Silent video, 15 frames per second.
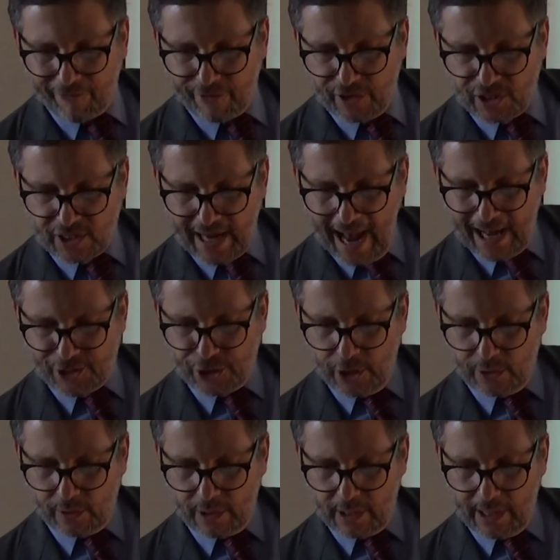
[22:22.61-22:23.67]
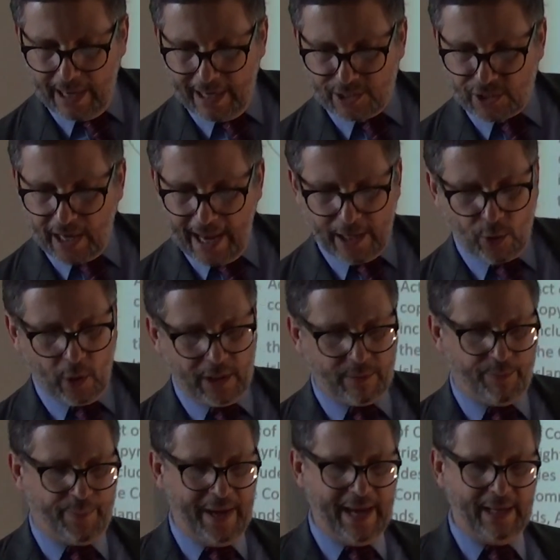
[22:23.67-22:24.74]
for the statute, it's a good
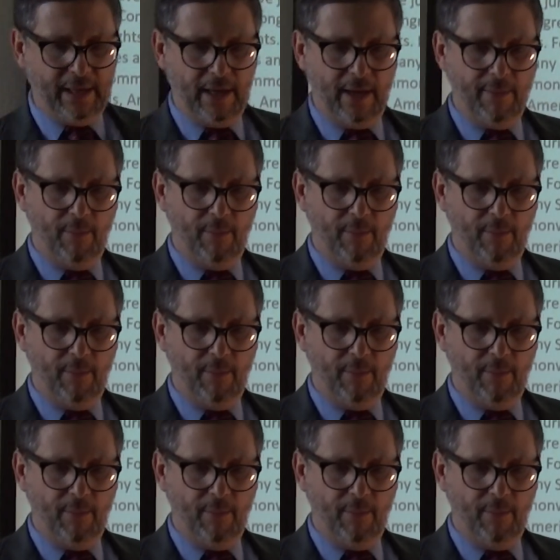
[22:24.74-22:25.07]
bit